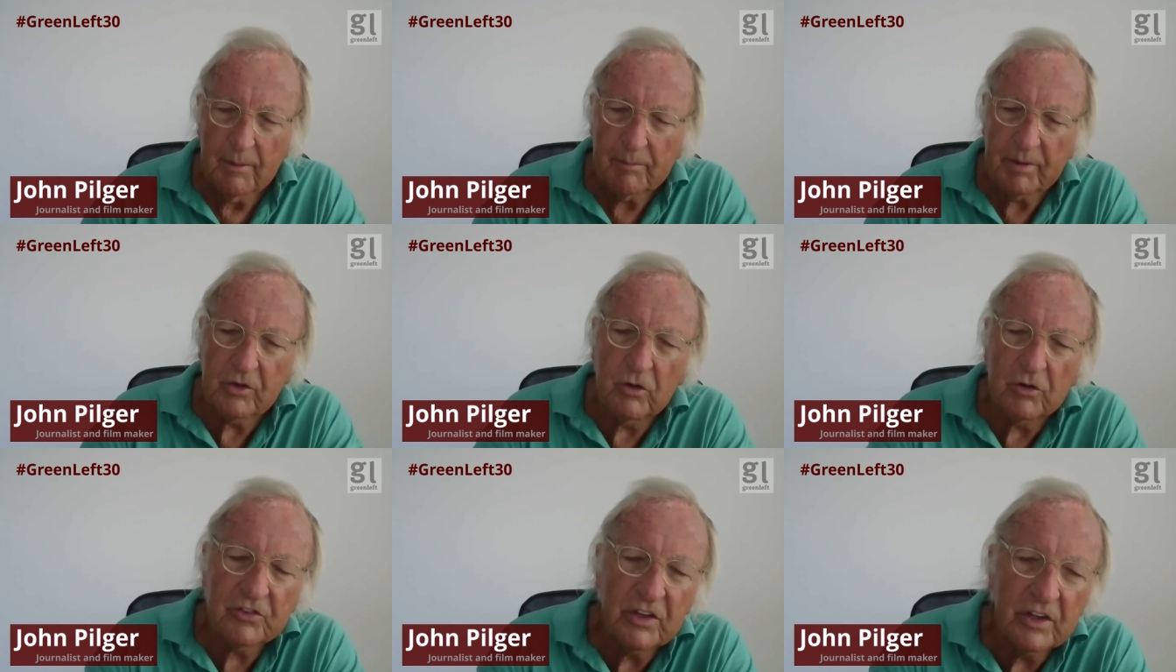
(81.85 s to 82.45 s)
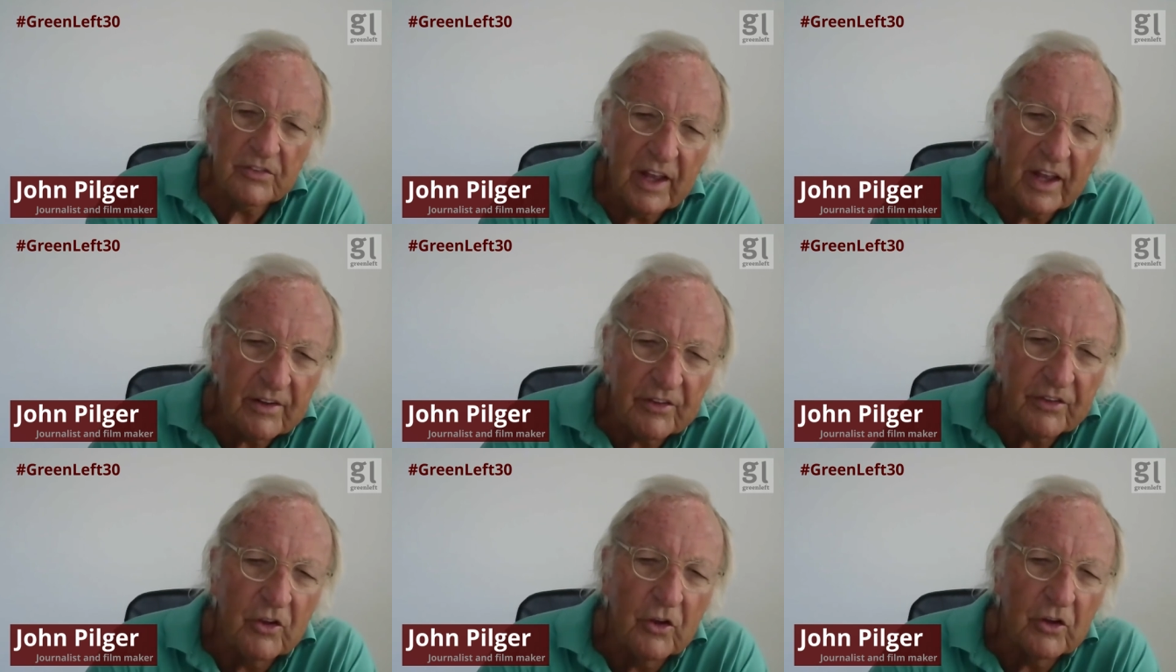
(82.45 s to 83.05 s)
because in that
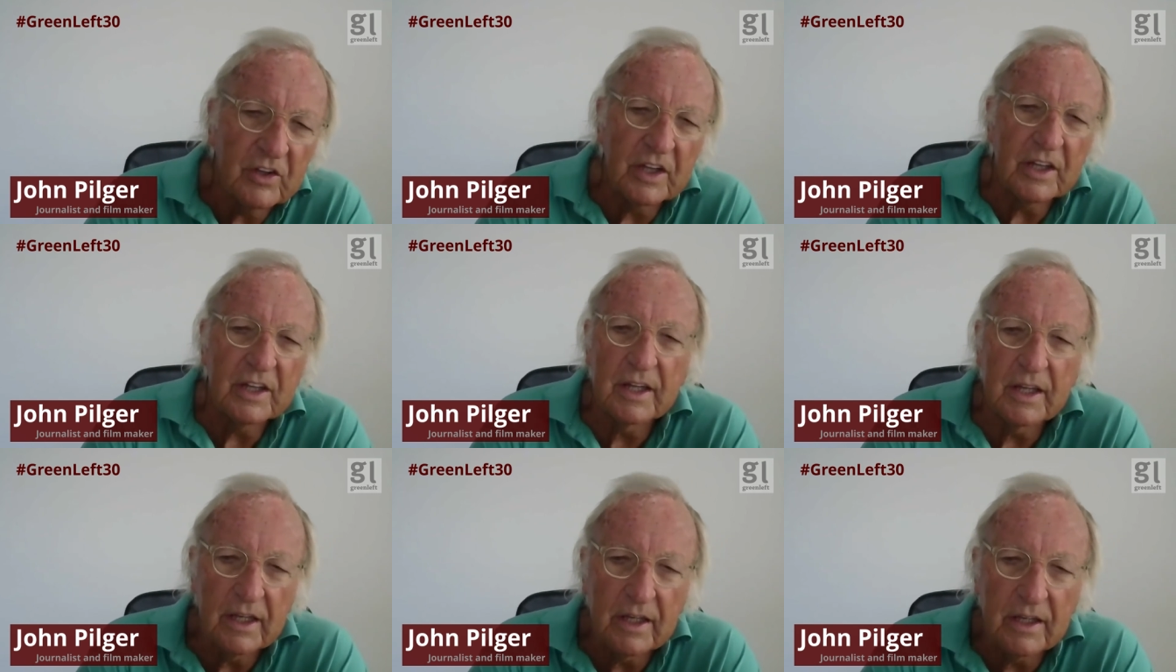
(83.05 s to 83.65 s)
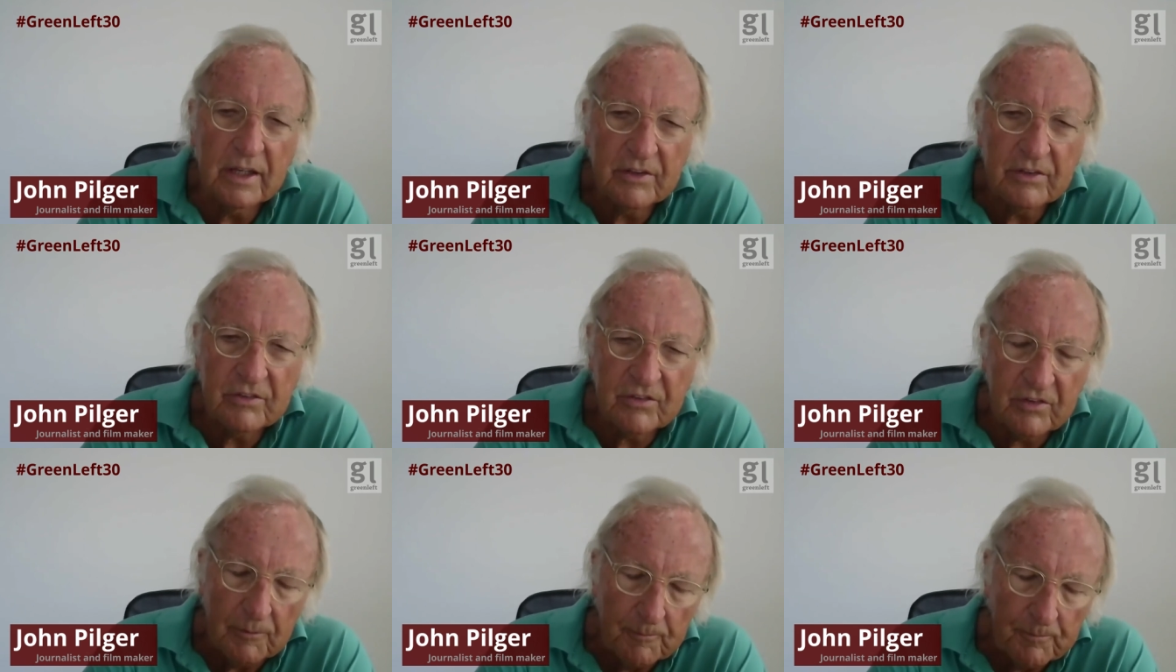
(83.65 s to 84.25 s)
thirty
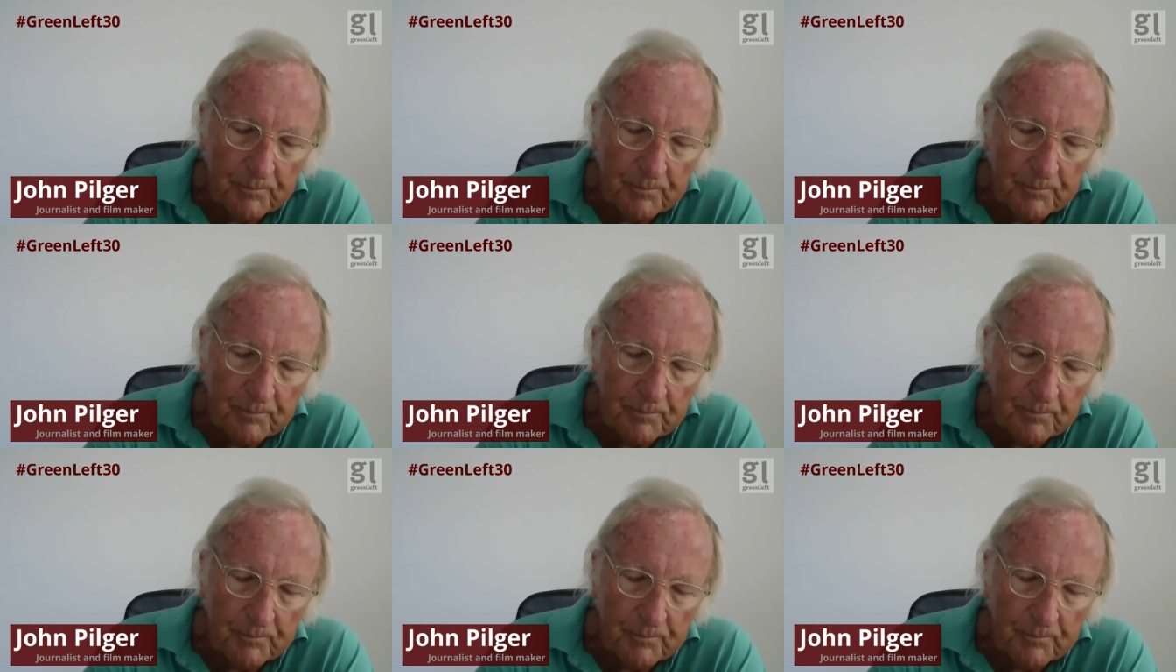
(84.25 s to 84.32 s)
years,